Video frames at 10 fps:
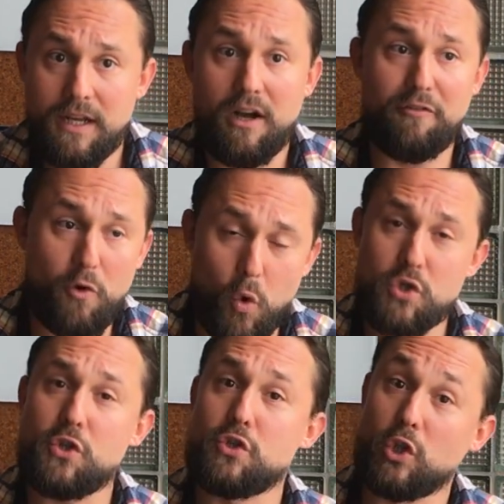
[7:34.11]
Of course,
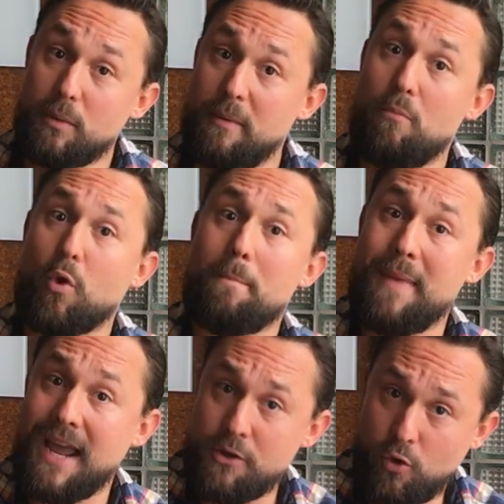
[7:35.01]
there's a little bit more
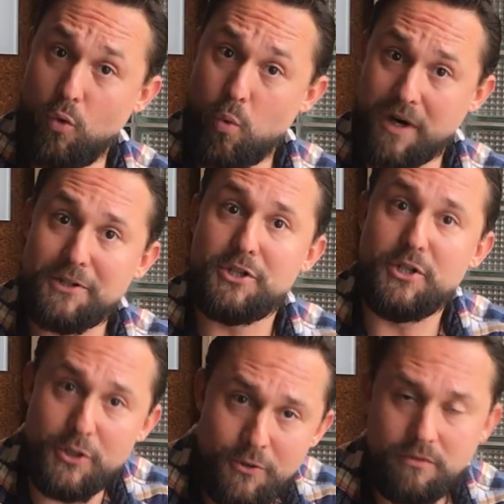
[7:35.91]
manual work to
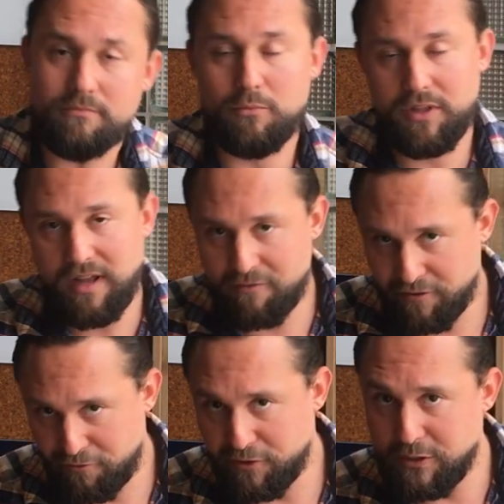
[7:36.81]
do with every
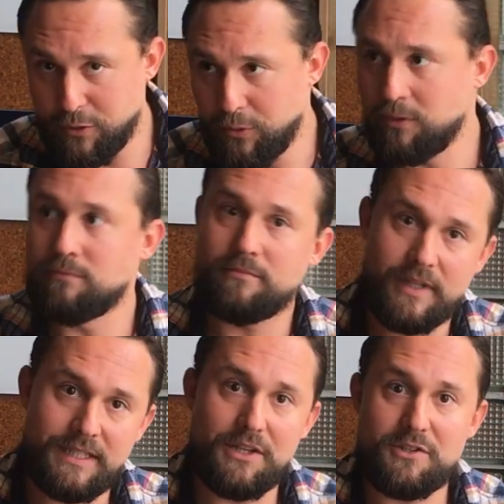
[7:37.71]
free tool.
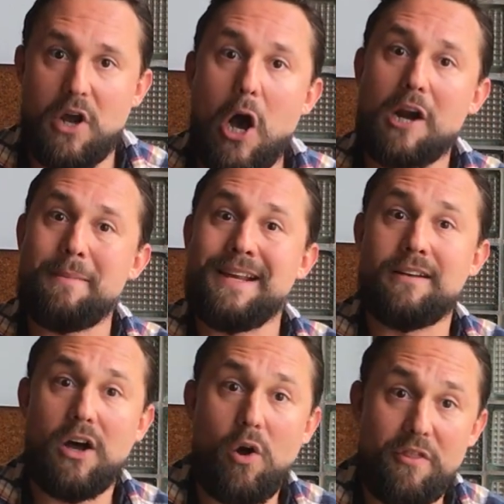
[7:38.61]
It doesn't automate
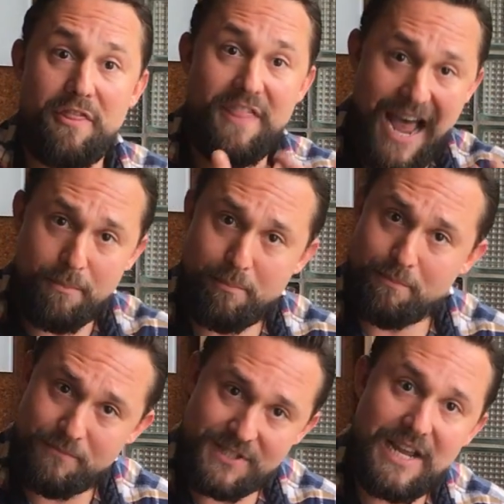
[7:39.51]
that
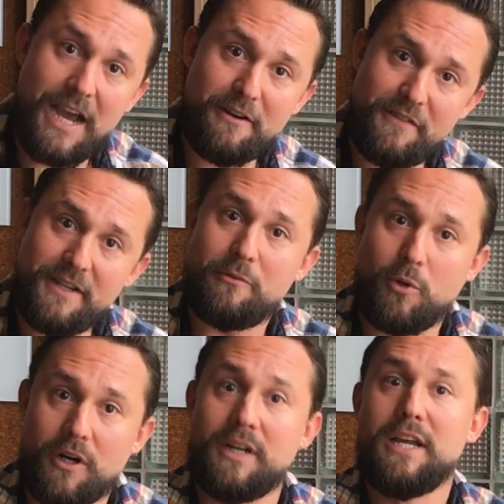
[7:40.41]
side of it
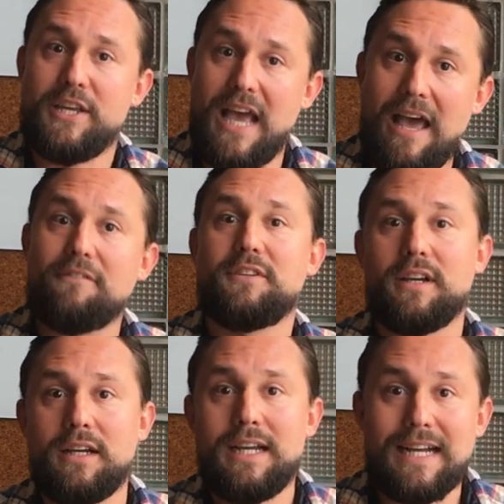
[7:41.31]
where you have
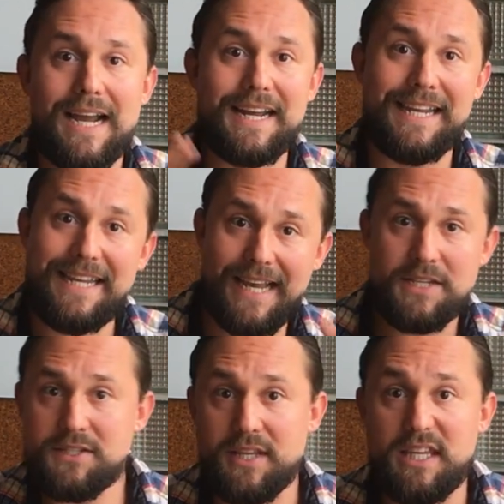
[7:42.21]
to kind of
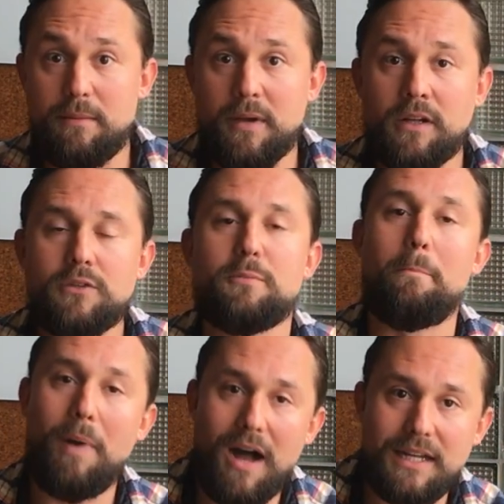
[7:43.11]
guess the emails,
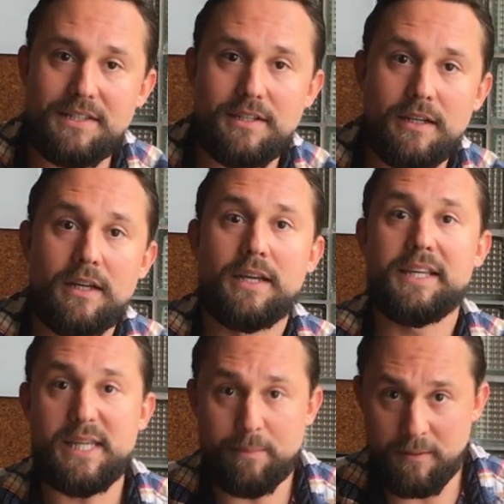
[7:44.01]
but
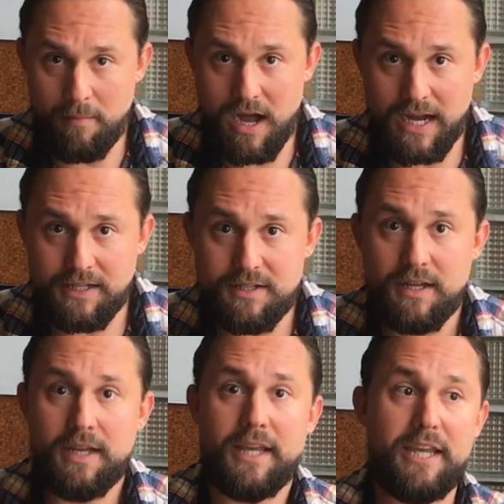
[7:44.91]
keep in mind,
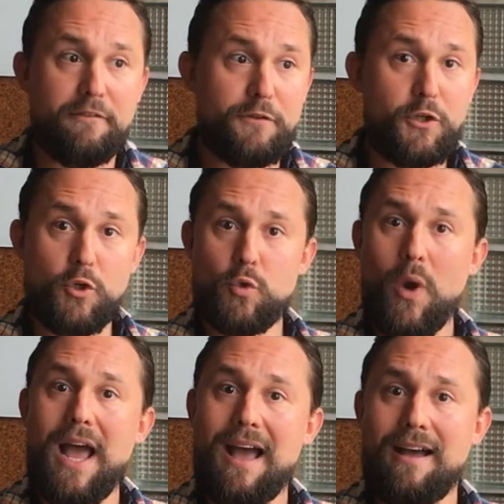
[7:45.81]
if you
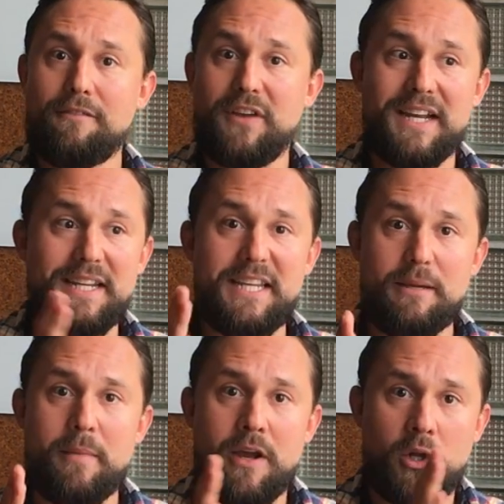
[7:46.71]
have an
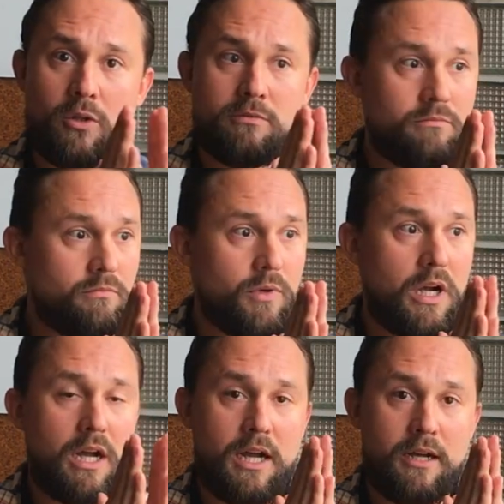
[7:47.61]
email
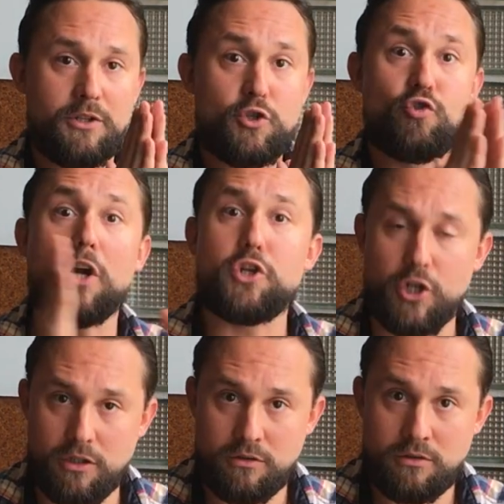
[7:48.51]

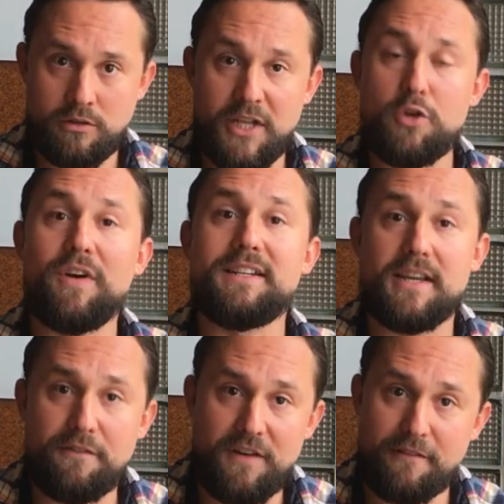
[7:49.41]
structure that you've
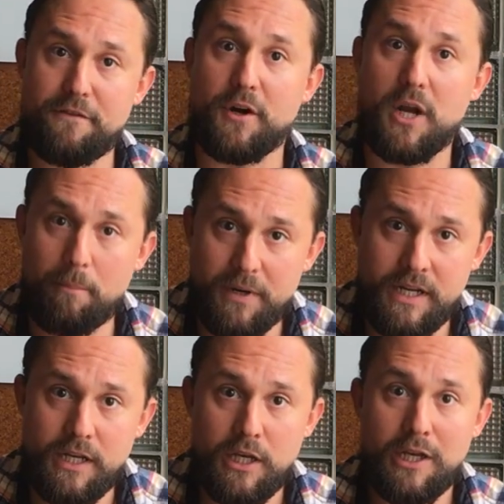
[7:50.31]
identified for a
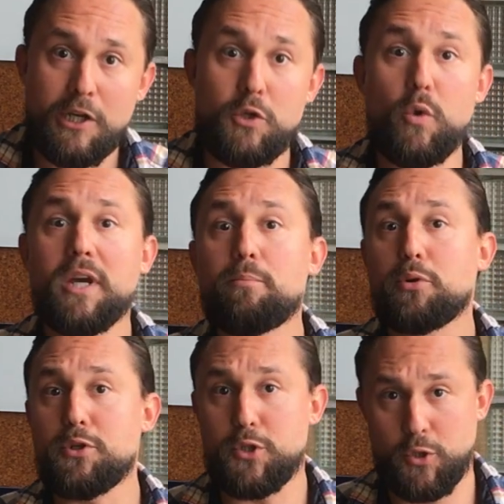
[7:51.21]
company, you can
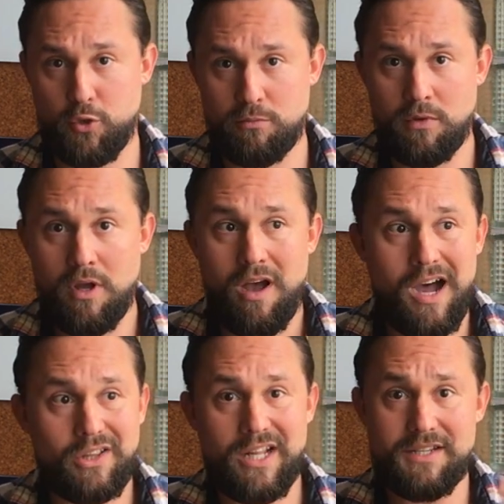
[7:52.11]
presume,
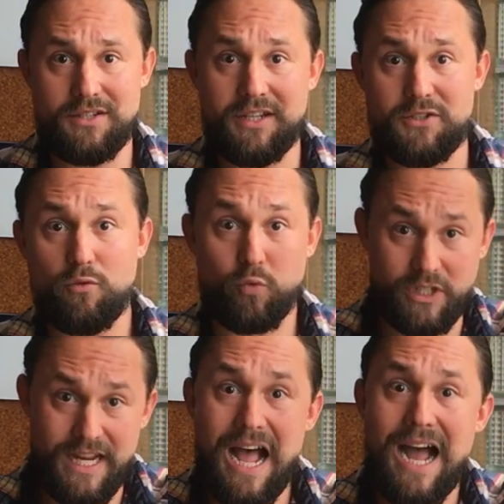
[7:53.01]
unless it's
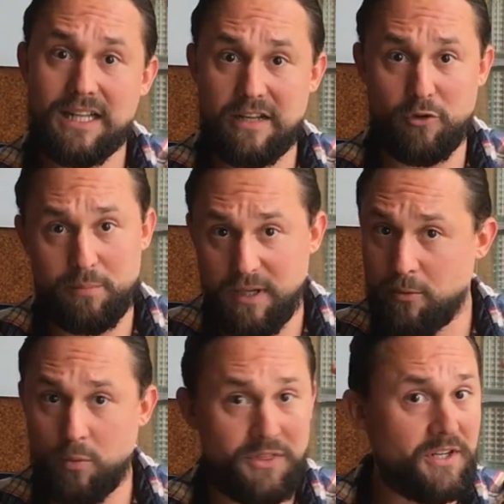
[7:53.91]
really high level
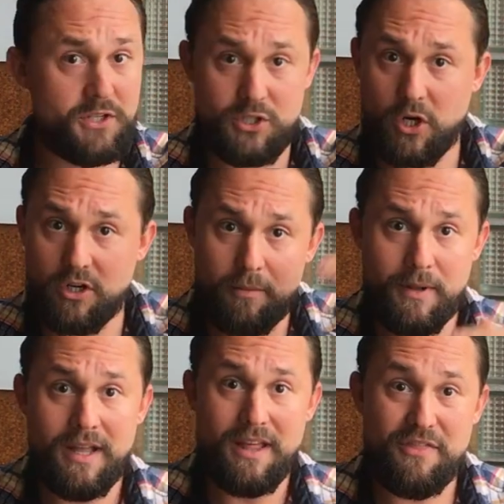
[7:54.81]
people within a
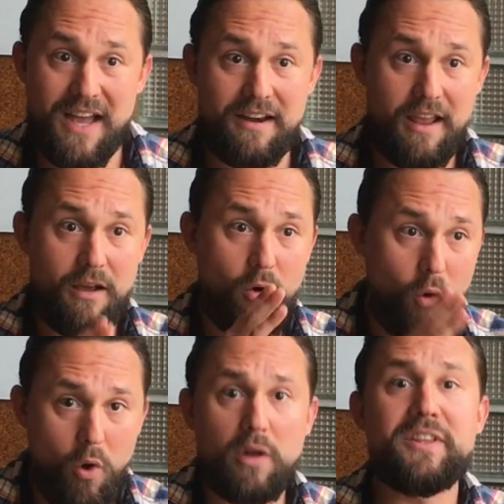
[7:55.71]
startup, that
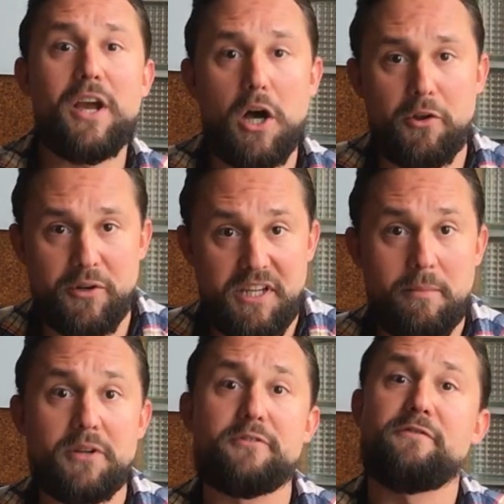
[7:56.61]
all the other
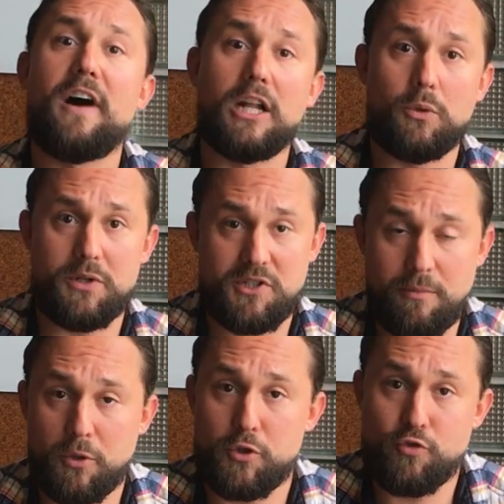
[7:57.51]
emails follow a
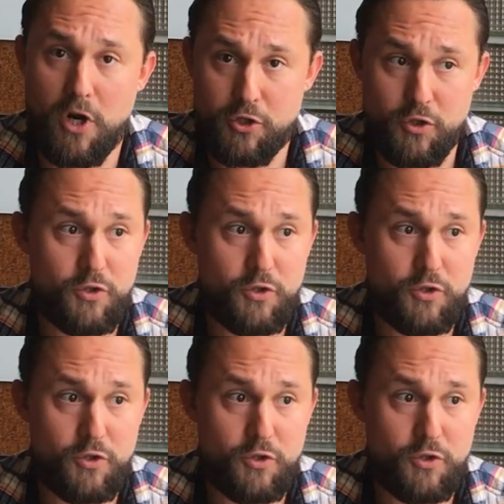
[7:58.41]
similar structure.